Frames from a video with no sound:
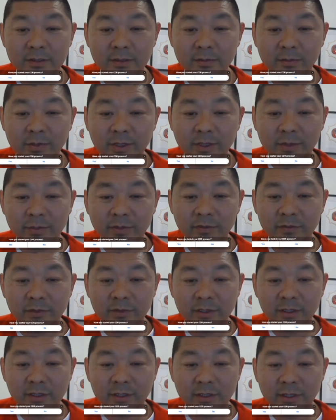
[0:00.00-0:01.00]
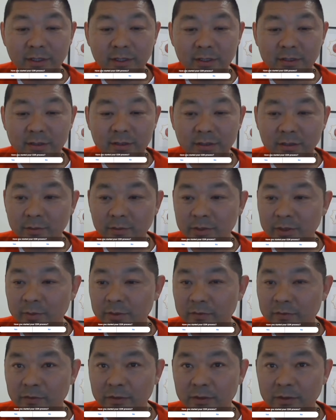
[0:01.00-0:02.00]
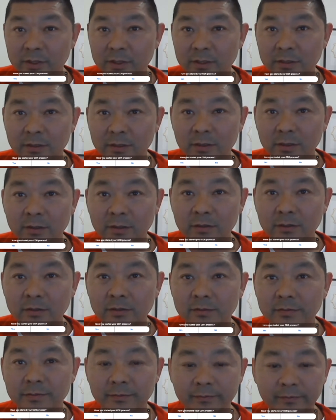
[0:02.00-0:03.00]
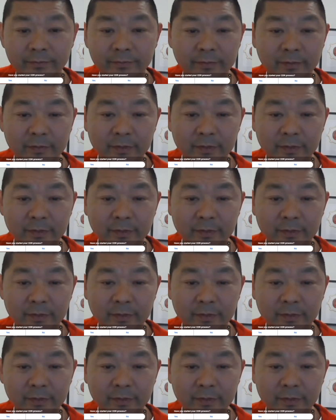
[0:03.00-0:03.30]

some people voted yes, other people voted no.